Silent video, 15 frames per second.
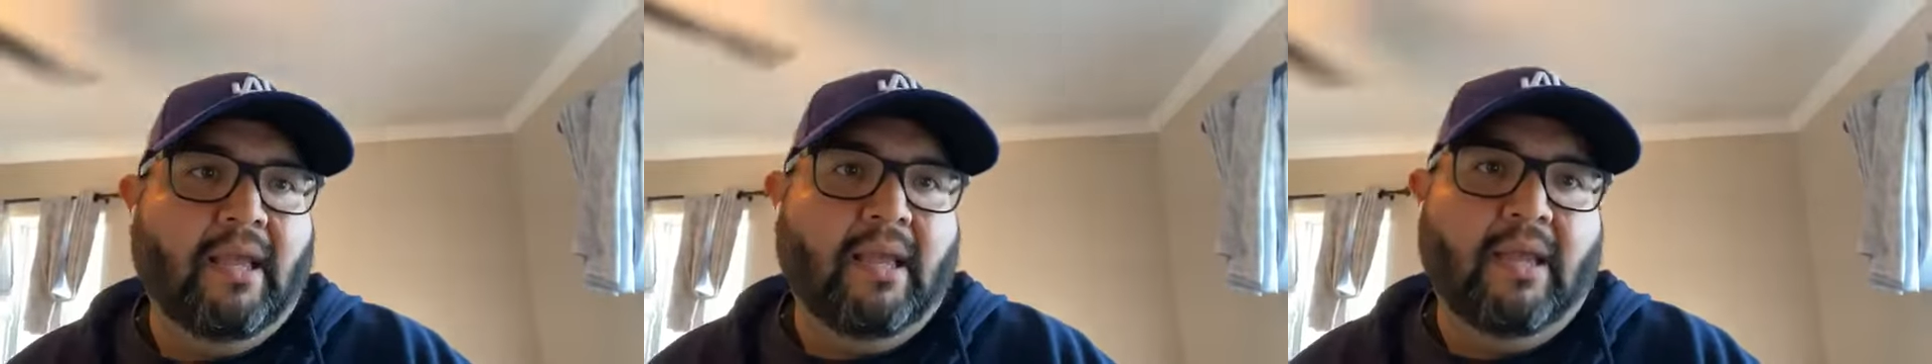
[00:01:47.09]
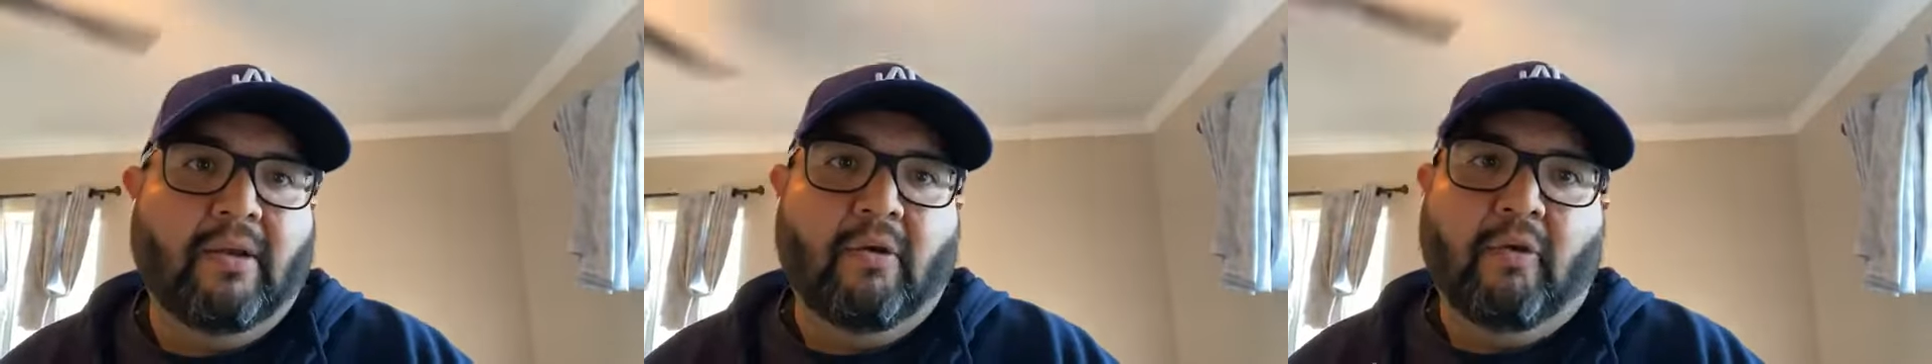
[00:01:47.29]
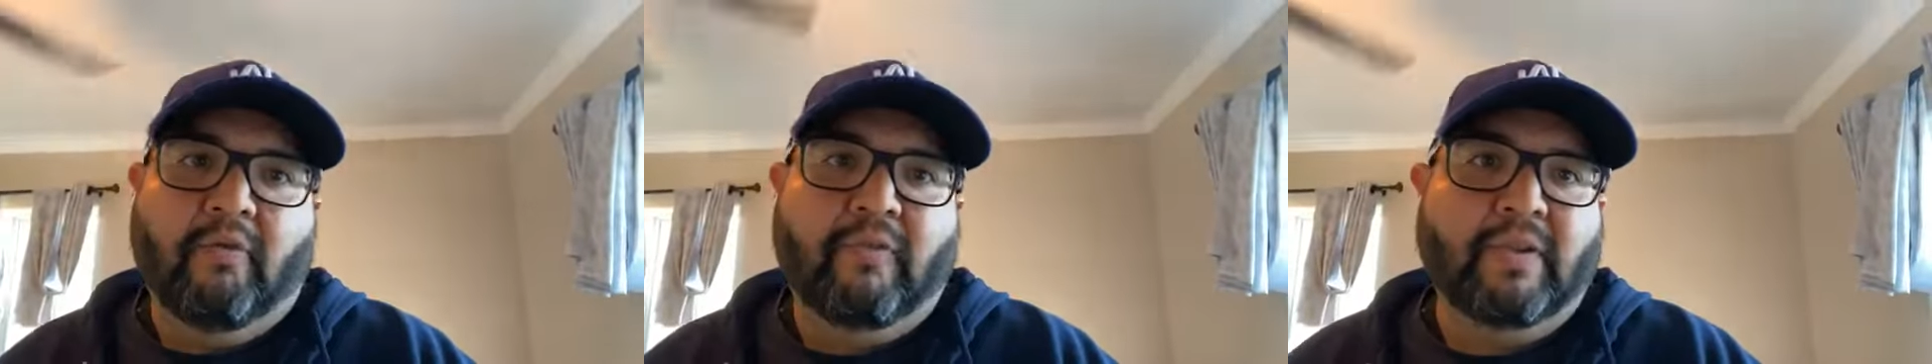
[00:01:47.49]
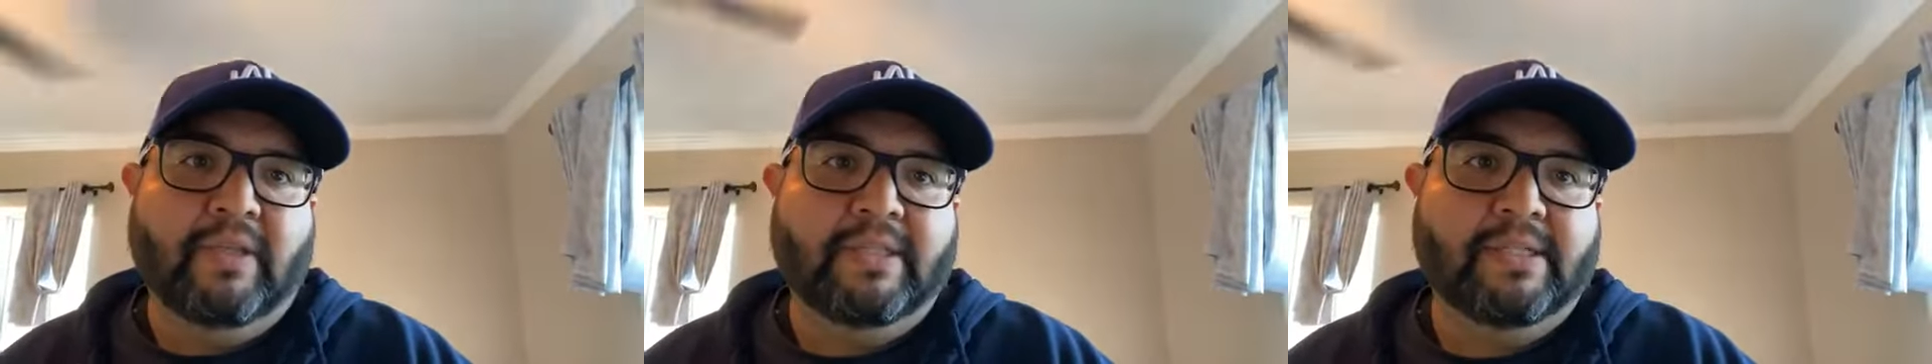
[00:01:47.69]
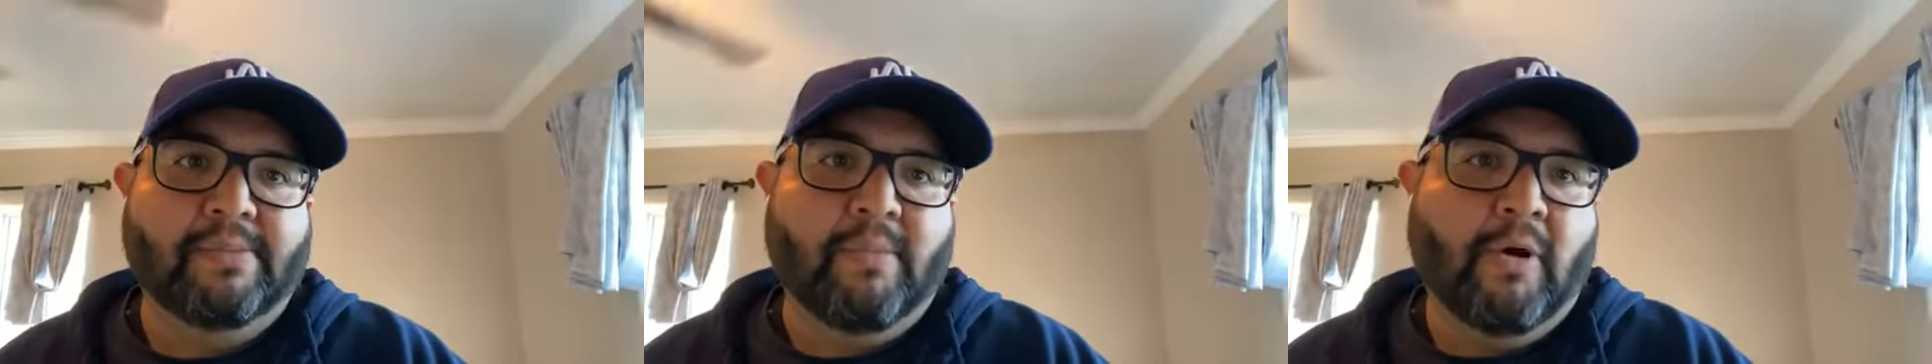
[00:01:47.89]
and
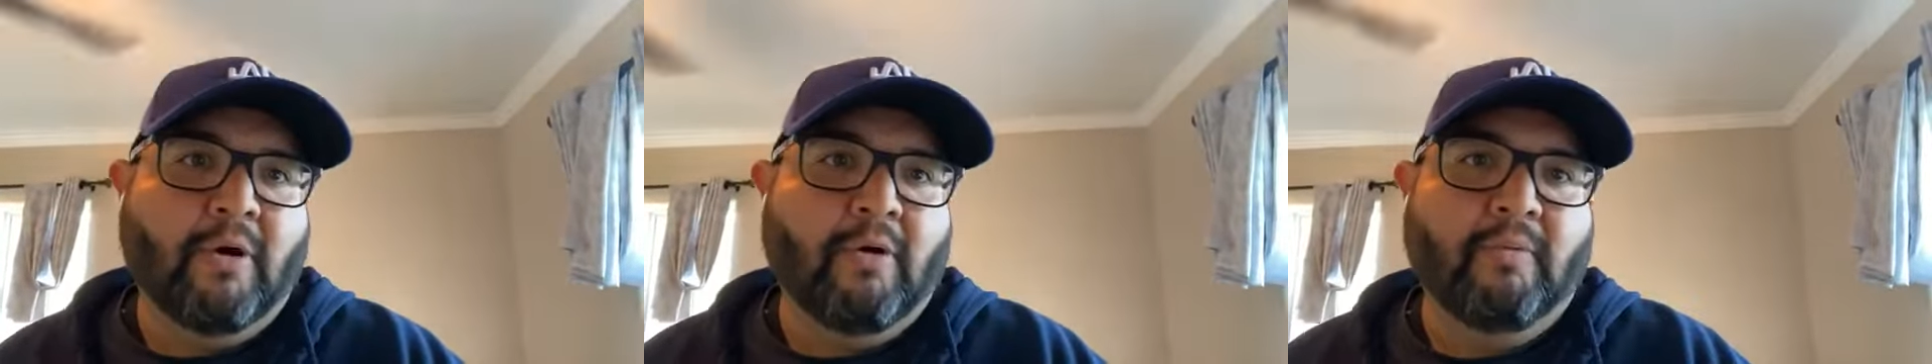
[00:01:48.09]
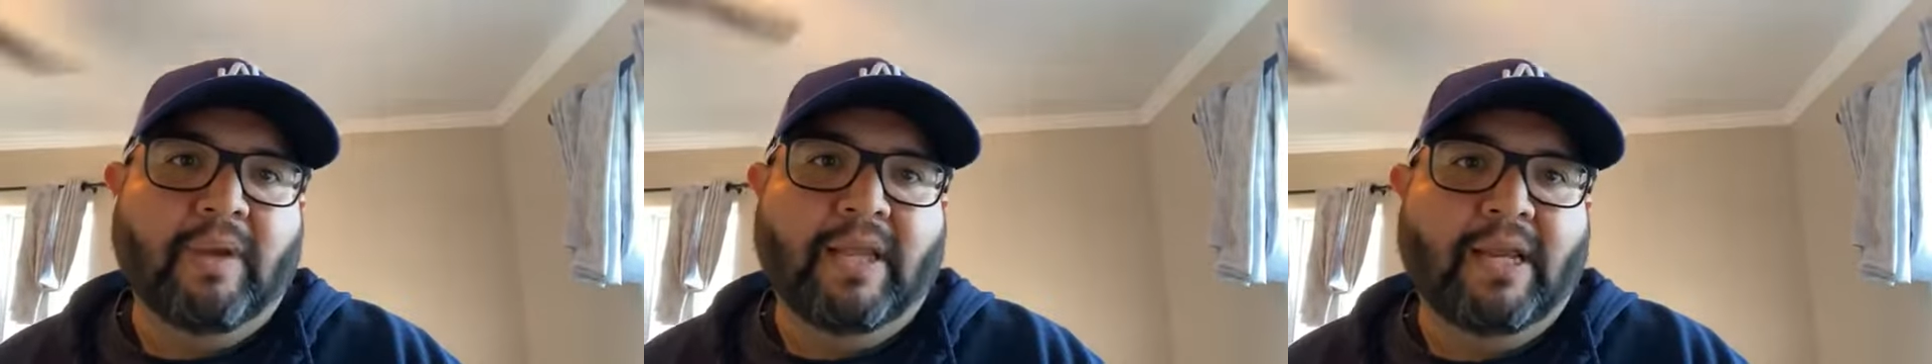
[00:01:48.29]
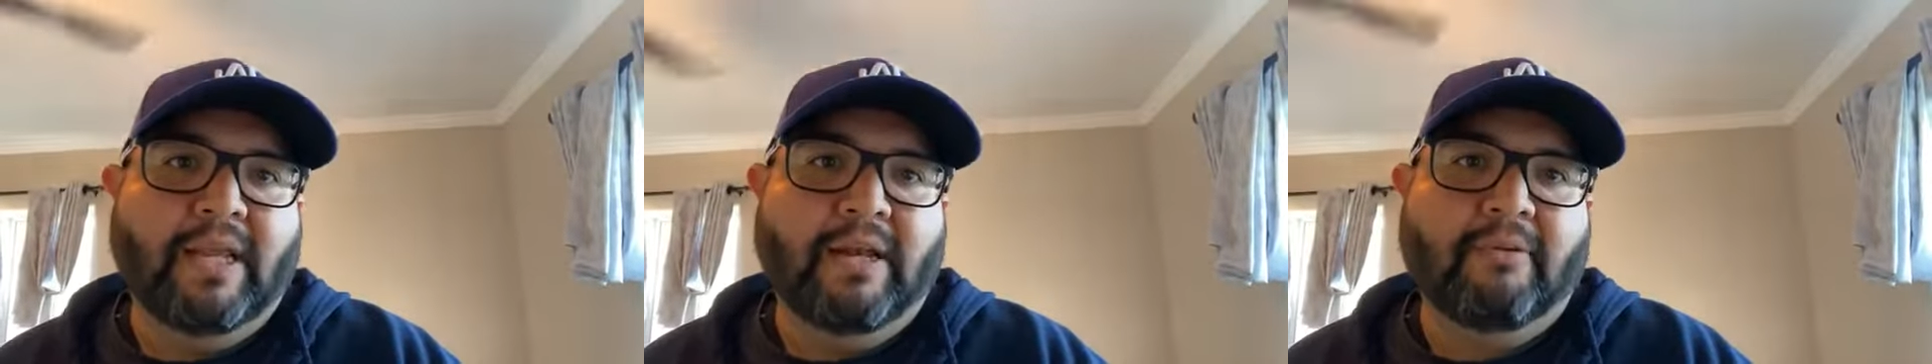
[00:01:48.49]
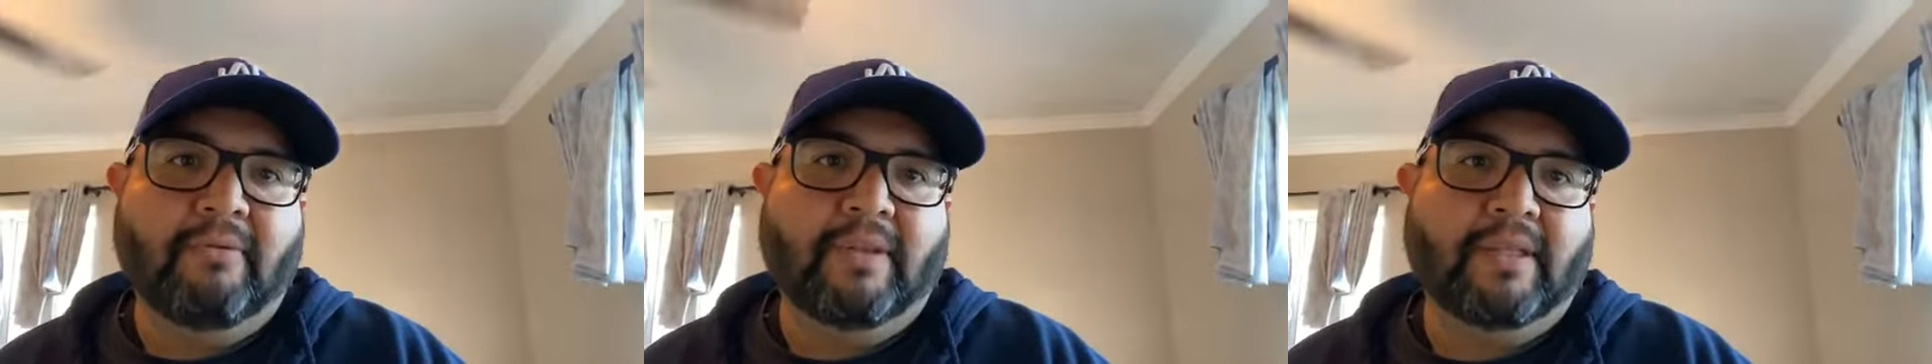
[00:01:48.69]
hopefully tomorrow we could hit it